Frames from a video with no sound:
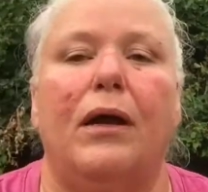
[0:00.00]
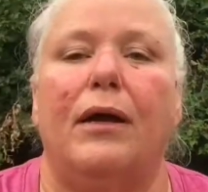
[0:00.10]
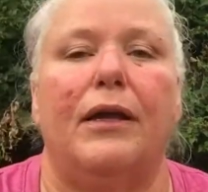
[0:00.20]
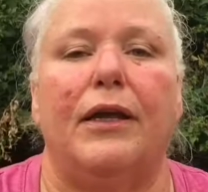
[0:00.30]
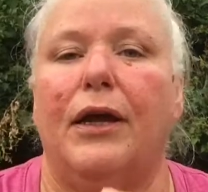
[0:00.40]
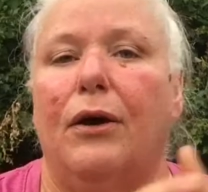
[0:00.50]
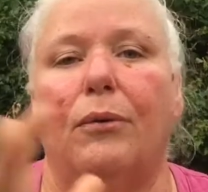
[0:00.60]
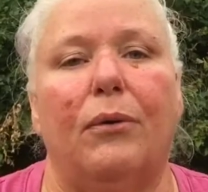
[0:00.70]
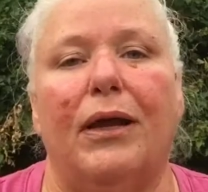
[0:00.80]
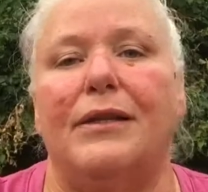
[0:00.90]
You
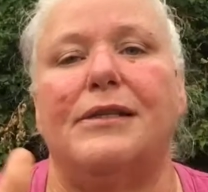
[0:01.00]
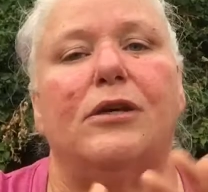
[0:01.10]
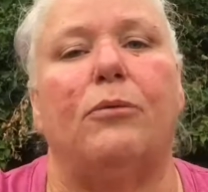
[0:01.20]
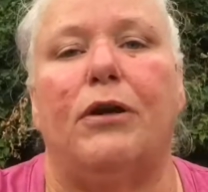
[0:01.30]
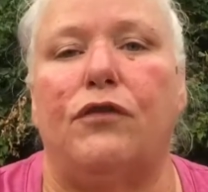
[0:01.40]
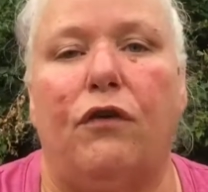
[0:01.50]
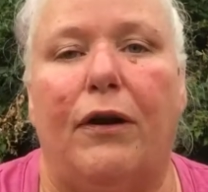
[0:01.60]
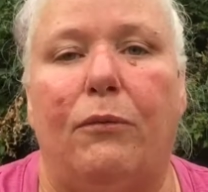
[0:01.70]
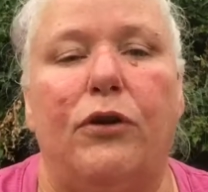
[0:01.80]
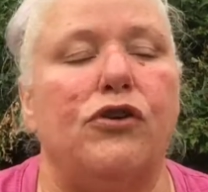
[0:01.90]
know, it's so much
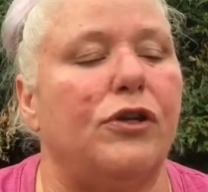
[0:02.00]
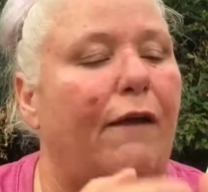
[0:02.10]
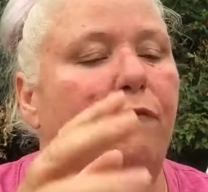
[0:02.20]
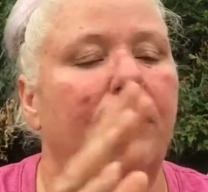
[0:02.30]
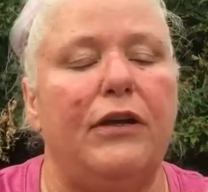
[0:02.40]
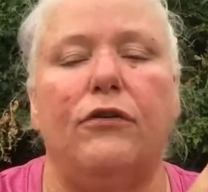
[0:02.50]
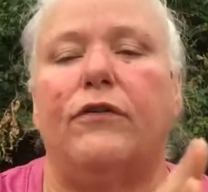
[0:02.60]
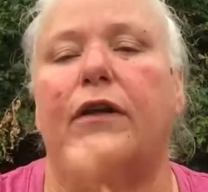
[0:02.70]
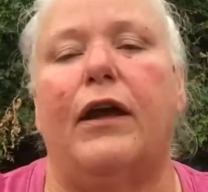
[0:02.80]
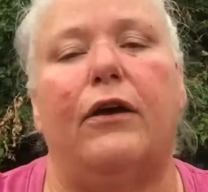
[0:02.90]
fun, and we usually have vendors
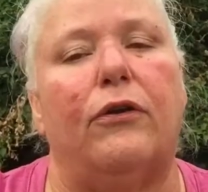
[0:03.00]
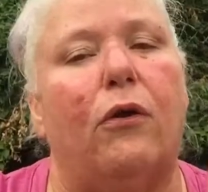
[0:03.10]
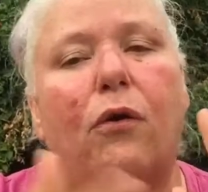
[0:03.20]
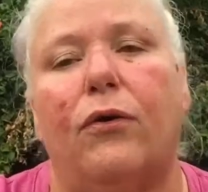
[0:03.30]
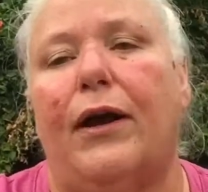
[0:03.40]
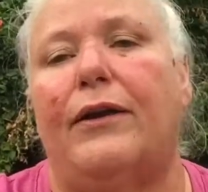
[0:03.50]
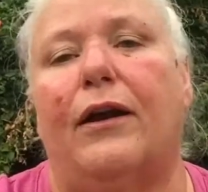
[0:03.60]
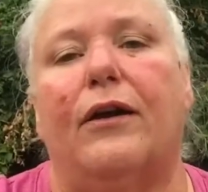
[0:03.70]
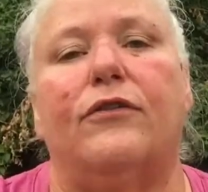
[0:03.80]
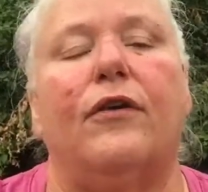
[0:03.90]
there and the whole nine
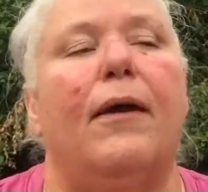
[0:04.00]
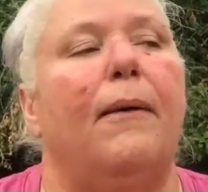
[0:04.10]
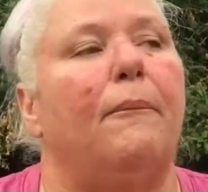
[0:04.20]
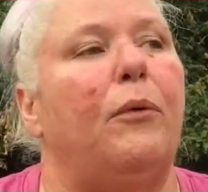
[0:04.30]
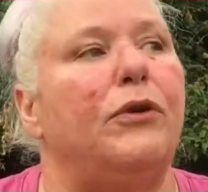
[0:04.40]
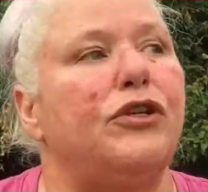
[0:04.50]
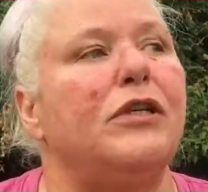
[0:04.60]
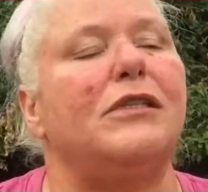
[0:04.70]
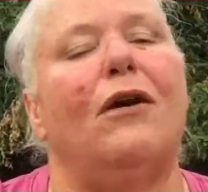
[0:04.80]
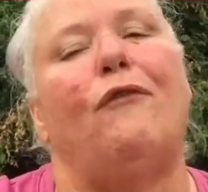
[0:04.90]
yards, but we
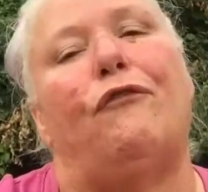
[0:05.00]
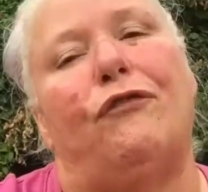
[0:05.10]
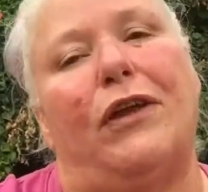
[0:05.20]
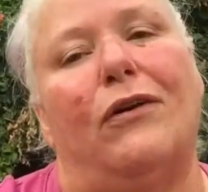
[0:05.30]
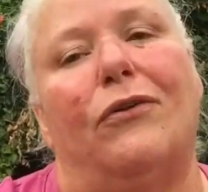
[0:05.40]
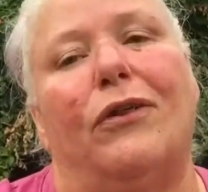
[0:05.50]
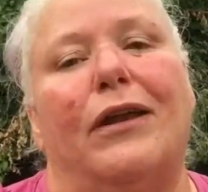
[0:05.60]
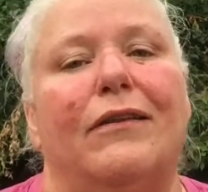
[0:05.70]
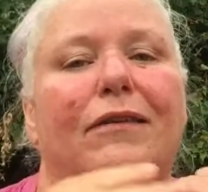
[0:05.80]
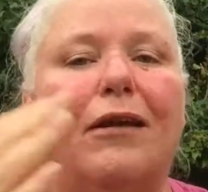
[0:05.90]
just don't feel that
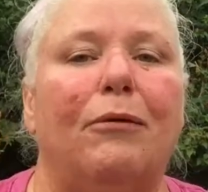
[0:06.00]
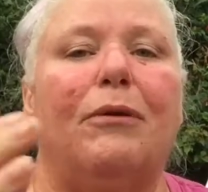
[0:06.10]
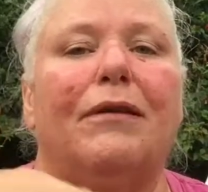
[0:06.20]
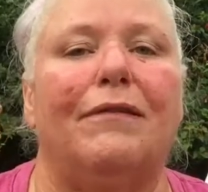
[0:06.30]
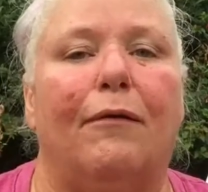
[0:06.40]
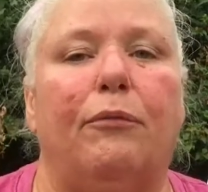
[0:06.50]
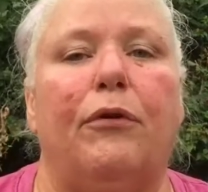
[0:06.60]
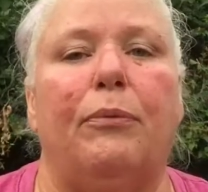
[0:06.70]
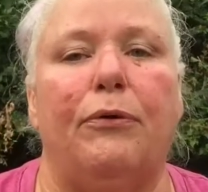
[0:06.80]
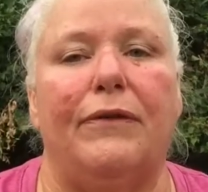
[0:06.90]
it's going to be simple
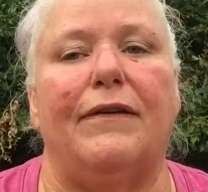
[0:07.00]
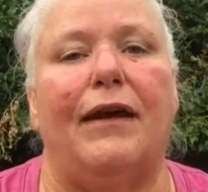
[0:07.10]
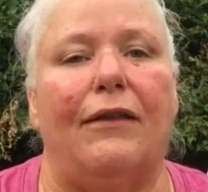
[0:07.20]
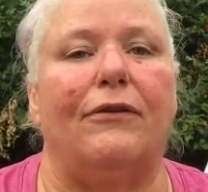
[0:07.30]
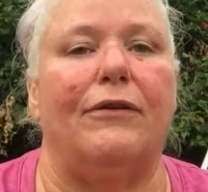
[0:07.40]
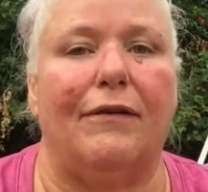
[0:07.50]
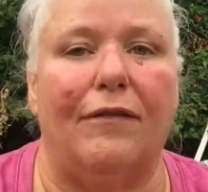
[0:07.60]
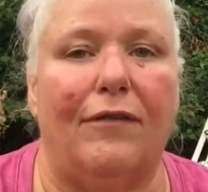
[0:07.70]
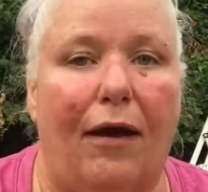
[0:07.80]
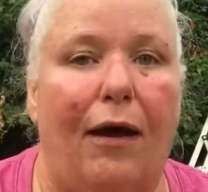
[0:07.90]
to put together at
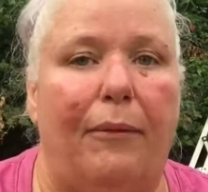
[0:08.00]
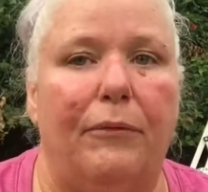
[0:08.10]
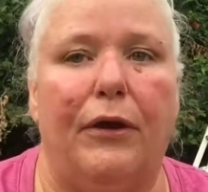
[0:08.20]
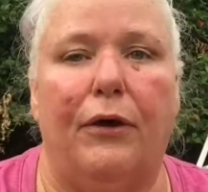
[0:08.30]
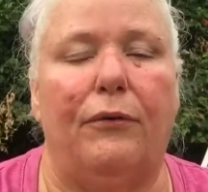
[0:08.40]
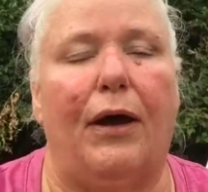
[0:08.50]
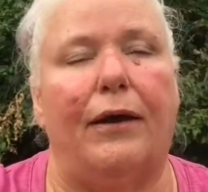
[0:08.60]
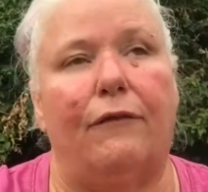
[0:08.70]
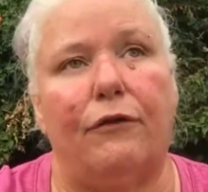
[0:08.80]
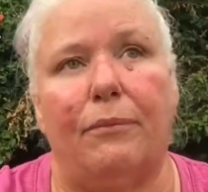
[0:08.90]
this time. You know, not
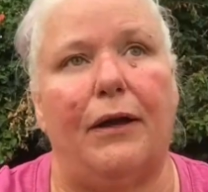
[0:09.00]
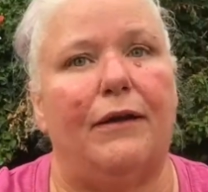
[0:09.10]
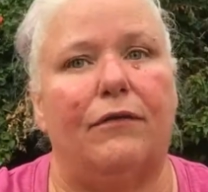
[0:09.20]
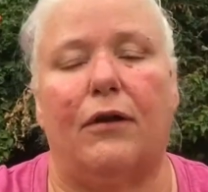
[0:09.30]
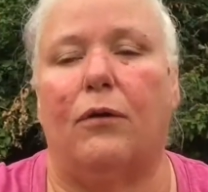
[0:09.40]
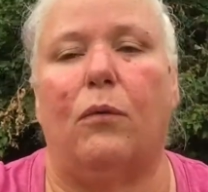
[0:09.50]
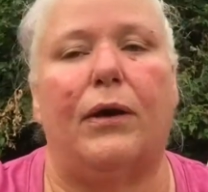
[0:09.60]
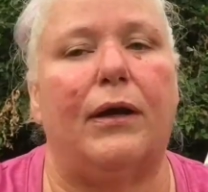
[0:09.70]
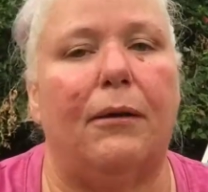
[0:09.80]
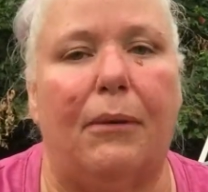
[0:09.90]
everybody's going to
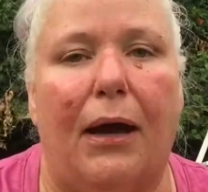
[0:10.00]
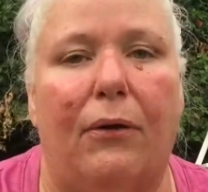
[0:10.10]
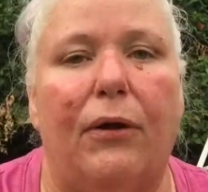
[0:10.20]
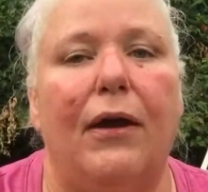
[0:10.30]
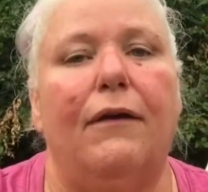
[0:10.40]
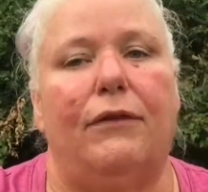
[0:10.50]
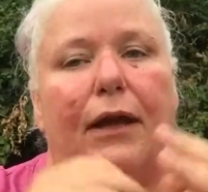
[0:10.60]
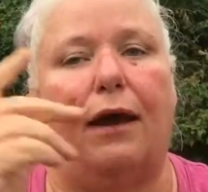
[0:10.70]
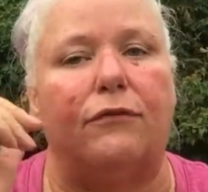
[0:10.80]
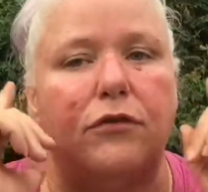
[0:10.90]
want to come out. If they
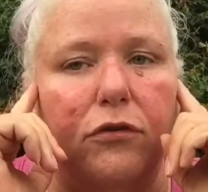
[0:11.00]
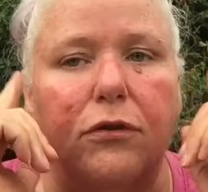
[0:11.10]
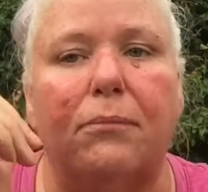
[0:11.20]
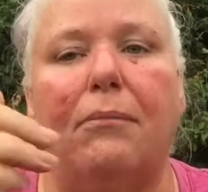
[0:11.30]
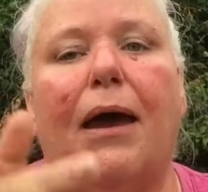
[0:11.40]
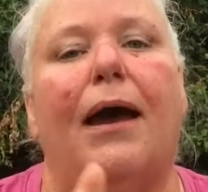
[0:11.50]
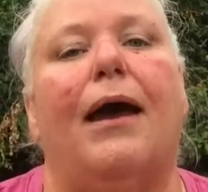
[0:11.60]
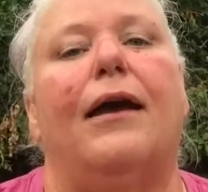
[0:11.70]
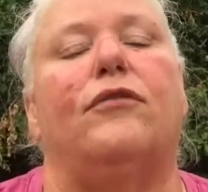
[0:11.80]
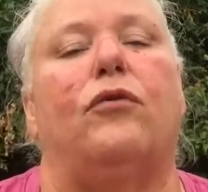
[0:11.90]
have to do the
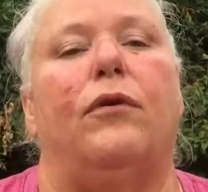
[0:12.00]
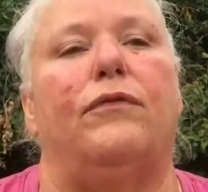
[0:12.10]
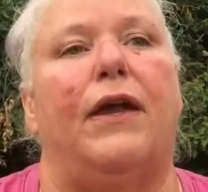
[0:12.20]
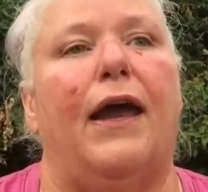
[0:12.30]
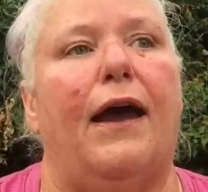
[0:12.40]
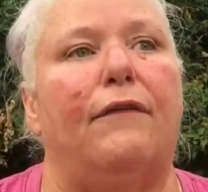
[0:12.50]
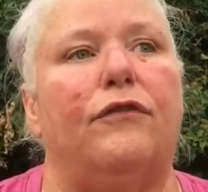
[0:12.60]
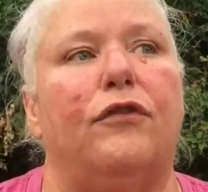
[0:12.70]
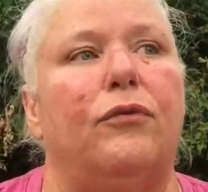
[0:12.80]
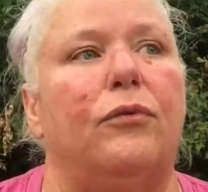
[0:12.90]
mask, or if they have
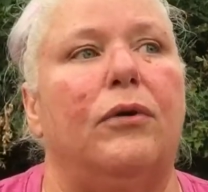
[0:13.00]
to,